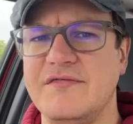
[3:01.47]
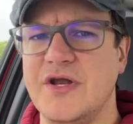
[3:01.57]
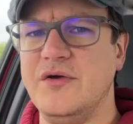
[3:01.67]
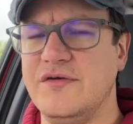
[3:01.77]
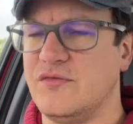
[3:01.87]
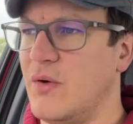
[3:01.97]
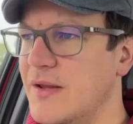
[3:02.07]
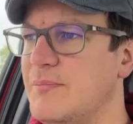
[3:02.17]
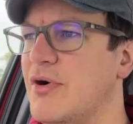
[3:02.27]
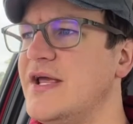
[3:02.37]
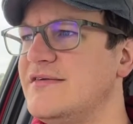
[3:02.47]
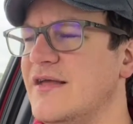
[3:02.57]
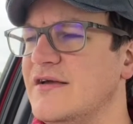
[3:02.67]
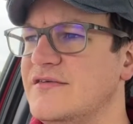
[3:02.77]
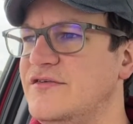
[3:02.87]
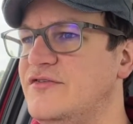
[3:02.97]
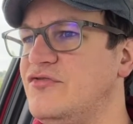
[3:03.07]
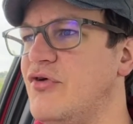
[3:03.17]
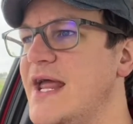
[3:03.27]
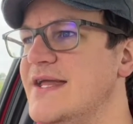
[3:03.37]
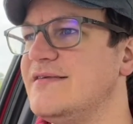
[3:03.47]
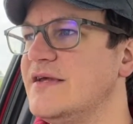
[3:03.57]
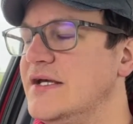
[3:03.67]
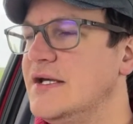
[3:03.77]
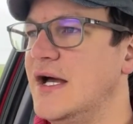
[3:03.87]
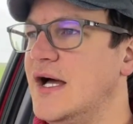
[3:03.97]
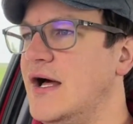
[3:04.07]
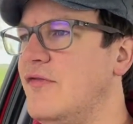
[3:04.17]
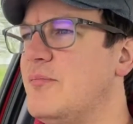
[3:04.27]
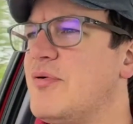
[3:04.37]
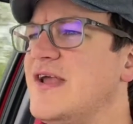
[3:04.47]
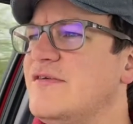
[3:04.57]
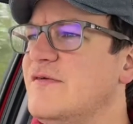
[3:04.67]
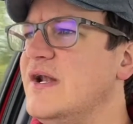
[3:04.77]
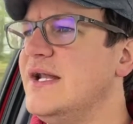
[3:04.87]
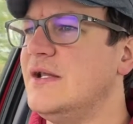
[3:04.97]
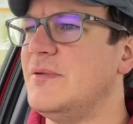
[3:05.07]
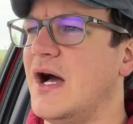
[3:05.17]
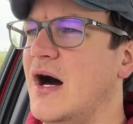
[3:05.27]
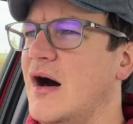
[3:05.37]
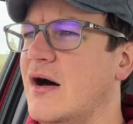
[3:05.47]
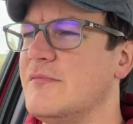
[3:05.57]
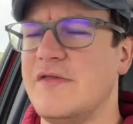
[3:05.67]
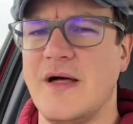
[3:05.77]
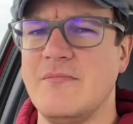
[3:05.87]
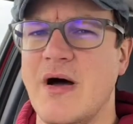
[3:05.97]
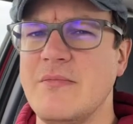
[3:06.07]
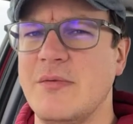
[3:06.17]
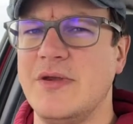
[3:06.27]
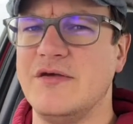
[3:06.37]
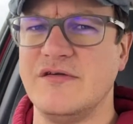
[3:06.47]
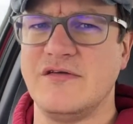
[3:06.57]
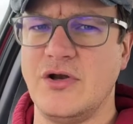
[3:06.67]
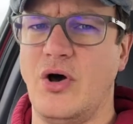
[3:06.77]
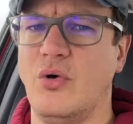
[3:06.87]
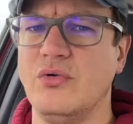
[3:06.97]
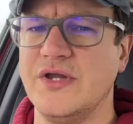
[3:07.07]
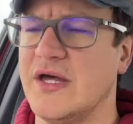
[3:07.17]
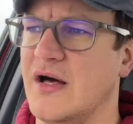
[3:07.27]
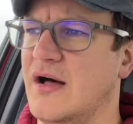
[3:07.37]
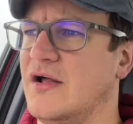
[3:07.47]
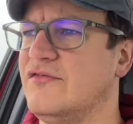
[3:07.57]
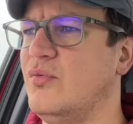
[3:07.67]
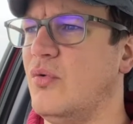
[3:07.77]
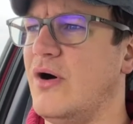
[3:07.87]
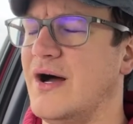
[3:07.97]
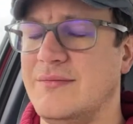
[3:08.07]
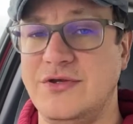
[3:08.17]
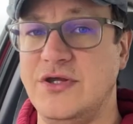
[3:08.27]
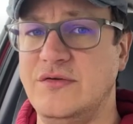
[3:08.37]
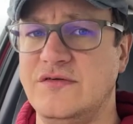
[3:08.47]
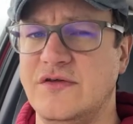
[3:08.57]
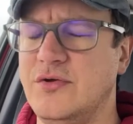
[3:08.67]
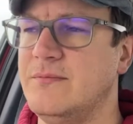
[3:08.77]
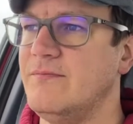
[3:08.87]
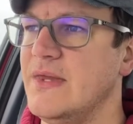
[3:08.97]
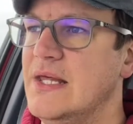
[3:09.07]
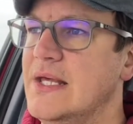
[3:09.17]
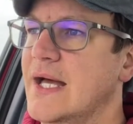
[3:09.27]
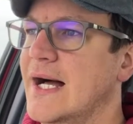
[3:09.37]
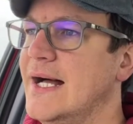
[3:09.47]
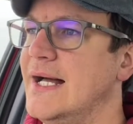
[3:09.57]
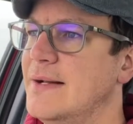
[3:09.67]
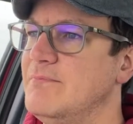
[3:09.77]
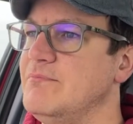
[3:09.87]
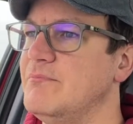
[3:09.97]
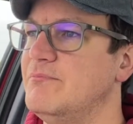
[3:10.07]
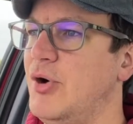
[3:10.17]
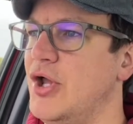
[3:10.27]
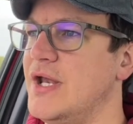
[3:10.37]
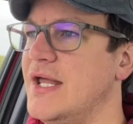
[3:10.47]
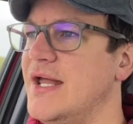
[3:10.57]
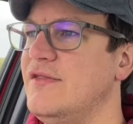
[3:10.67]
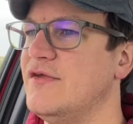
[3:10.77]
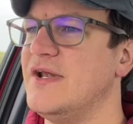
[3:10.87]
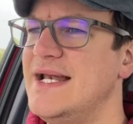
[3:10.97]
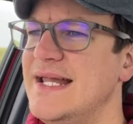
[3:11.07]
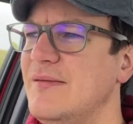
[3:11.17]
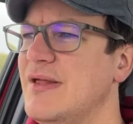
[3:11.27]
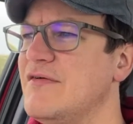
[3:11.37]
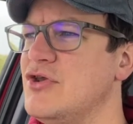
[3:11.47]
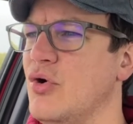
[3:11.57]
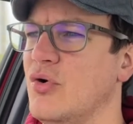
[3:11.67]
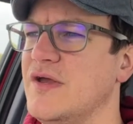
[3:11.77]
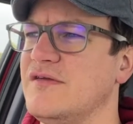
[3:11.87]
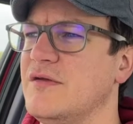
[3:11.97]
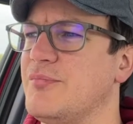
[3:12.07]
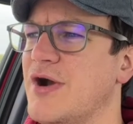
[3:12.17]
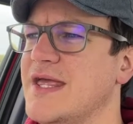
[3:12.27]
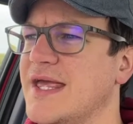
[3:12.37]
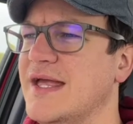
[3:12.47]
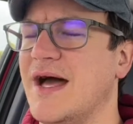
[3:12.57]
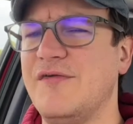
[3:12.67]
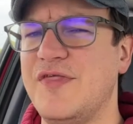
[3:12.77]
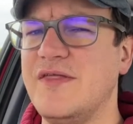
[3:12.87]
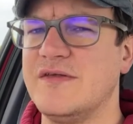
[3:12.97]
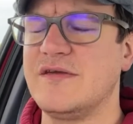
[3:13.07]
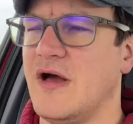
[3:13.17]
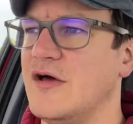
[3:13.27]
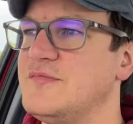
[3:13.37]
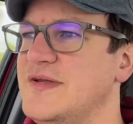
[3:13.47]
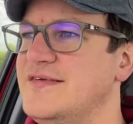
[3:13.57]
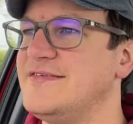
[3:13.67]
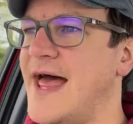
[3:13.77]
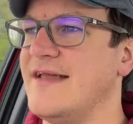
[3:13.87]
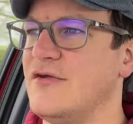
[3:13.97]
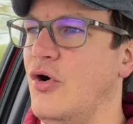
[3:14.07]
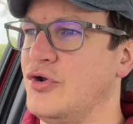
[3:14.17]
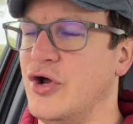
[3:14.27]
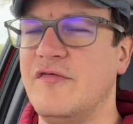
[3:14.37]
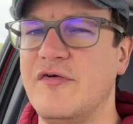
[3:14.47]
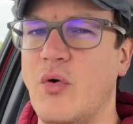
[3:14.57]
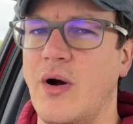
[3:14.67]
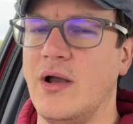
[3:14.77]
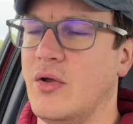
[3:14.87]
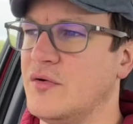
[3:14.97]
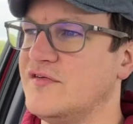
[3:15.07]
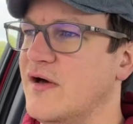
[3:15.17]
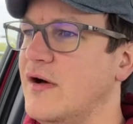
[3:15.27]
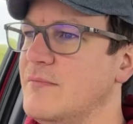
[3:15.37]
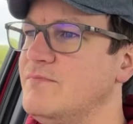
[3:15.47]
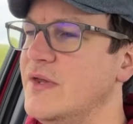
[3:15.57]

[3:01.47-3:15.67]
noticed, while it brakes nice and straight, the brakes feel a little bit hard, but that might be because it's an older car to what I'm used to. But there's a little bit of a noise in the braking. I think this car's been sat on and off for quite a long time.